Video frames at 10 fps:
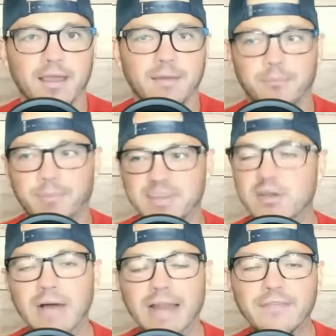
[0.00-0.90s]
but there
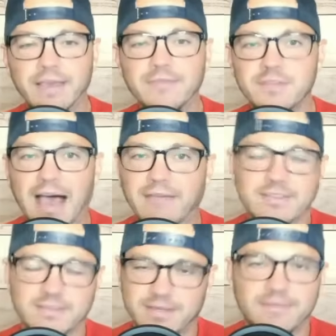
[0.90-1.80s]
are a lot of ifs,
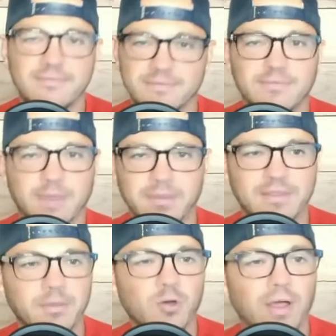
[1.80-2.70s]
obviously. Let
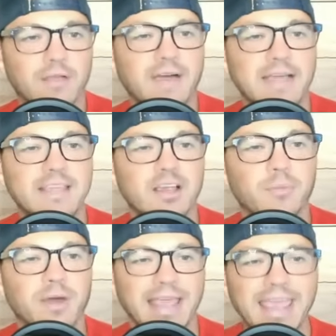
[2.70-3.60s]
me qualify it there.
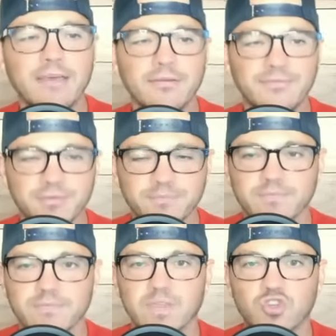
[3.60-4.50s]
But if
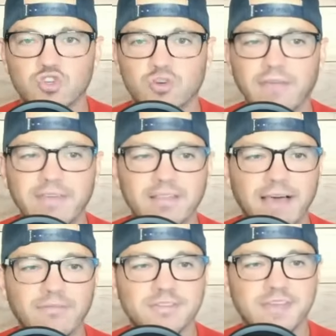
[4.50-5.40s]
Trevin
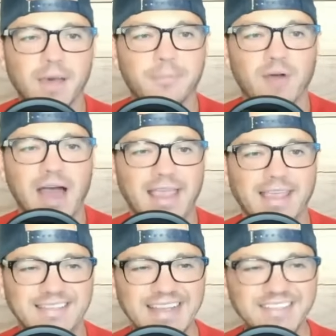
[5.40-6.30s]
levels up, like,
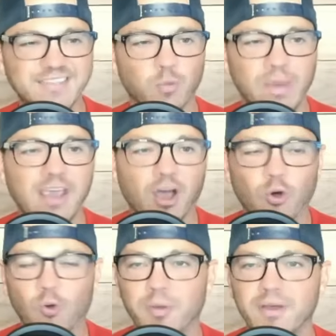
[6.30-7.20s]
it's not just we
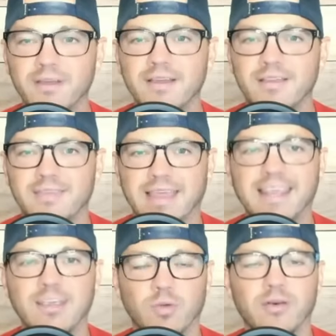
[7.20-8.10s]
hope that
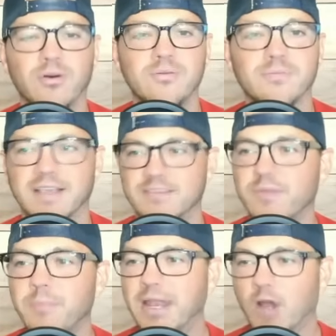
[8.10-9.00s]
he will, because
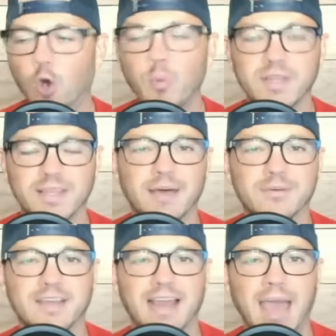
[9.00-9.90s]
we've been hoping that
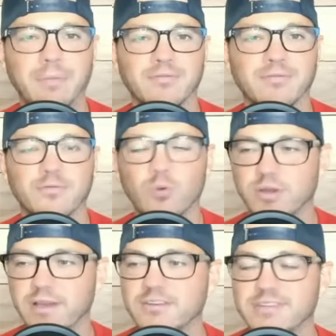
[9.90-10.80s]
was going to happen for 4
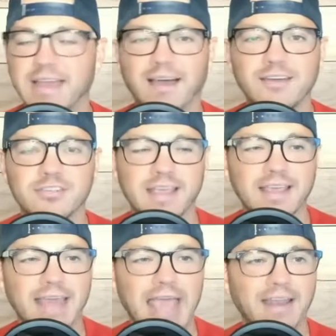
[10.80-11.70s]
years now. I
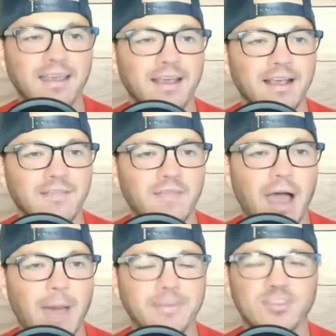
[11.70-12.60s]
understand that.
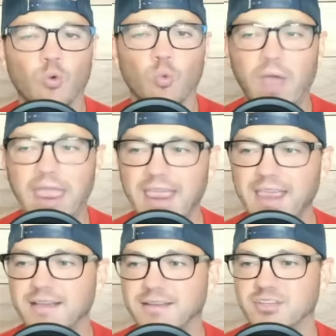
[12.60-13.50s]
But the
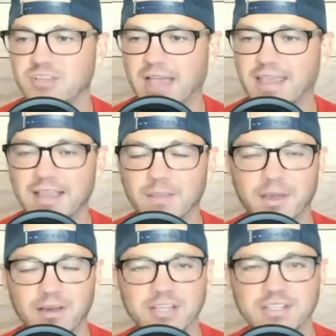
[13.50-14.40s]
way John
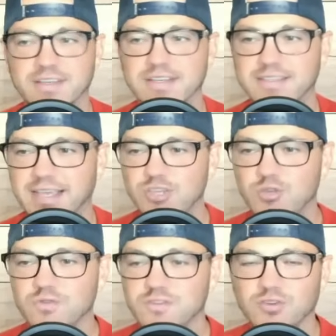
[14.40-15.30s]
Calipari just
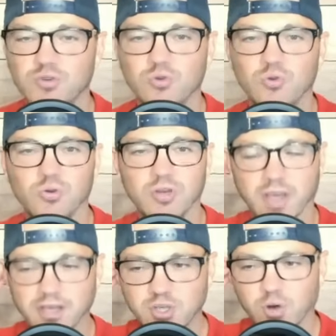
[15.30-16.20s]
continues to
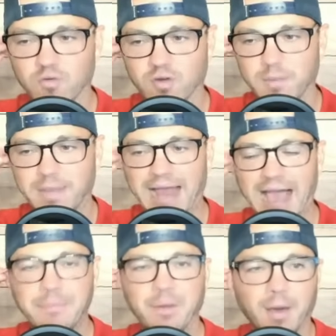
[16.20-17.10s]
gush over him and
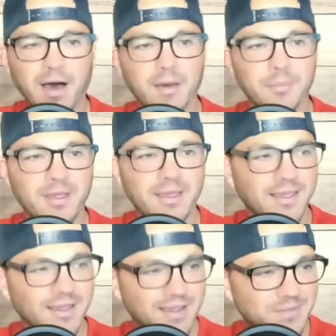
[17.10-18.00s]
hype him up,
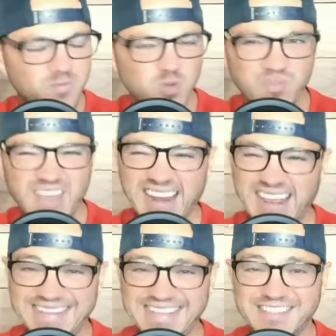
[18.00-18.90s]
you've got to
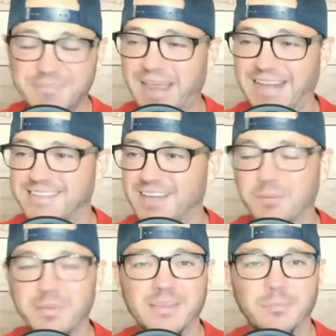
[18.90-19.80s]
anticipate he's going to
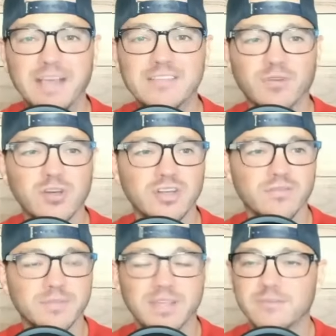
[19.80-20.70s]
be the best version of
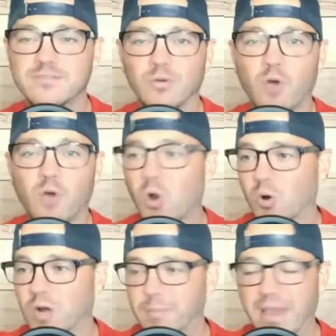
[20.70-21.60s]
himself so far,
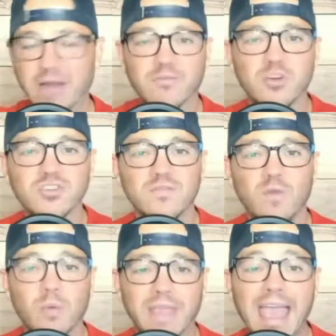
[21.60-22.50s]
or a better version of
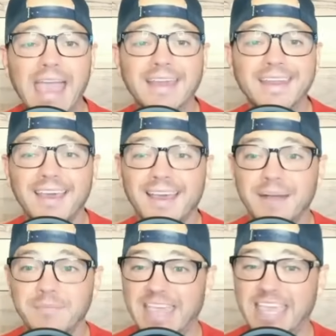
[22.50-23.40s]
what we had.
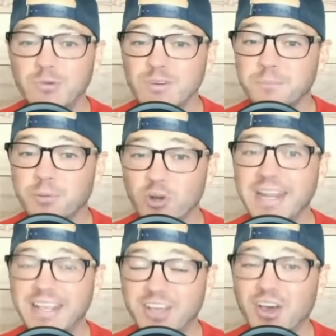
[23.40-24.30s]
He was
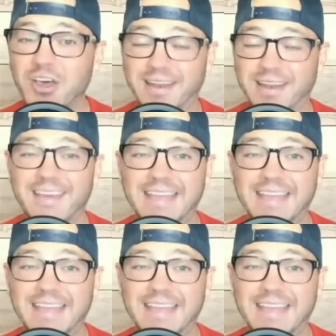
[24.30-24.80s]
pretty good at